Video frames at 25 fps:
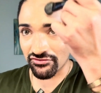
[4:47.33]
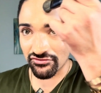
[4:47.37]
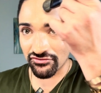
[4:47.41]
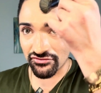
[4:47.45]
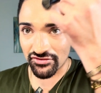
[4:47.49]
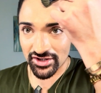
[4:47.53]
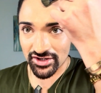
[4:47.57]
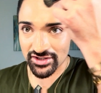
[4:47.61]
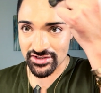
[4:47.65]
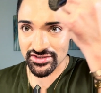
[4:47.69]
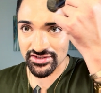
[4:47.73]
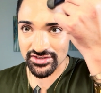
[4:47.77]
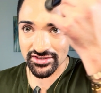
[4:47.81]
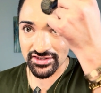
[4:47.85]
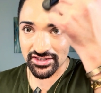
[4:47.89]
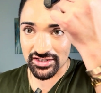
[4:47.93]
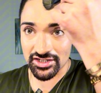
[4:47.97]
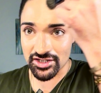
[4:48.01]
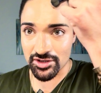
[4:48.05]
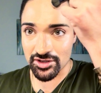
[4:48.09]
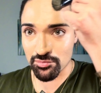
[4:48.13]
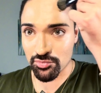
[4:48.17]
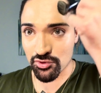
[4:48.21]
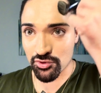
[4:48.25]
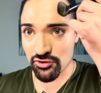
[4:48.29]
fix
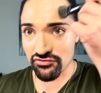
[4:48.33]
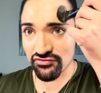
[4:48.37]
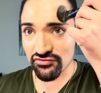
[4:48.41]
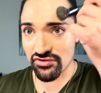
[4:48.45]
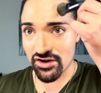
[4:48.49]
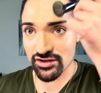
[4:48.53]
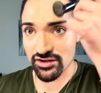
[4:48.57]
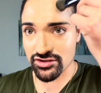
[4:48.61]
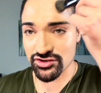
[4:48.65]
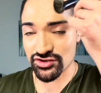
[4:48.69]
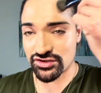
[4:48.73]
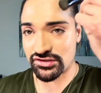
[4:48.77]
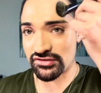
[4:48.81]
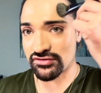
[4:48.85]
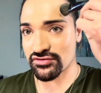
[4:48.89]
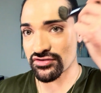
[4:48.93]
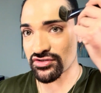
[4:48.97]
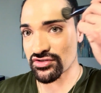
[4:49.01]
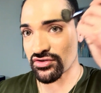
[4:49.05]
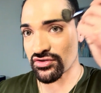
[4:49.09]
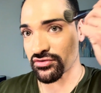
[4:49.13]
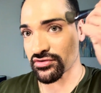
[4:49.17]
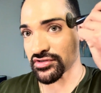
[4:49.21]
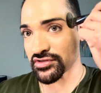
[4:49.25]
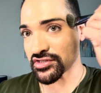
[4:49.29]
the imperfections,
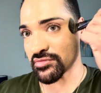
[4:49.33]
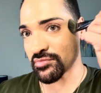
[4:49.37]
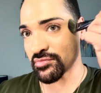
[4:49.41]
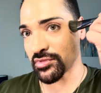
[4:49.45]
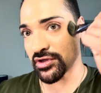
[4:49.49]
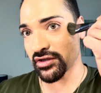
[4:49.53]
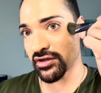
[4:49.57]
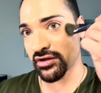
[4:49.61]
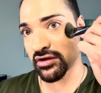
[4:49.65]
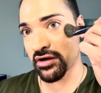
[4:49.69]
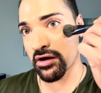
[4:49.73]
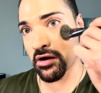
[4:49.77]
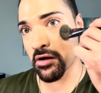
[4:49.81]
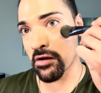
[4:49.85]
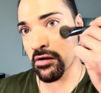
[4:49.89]
so to speak.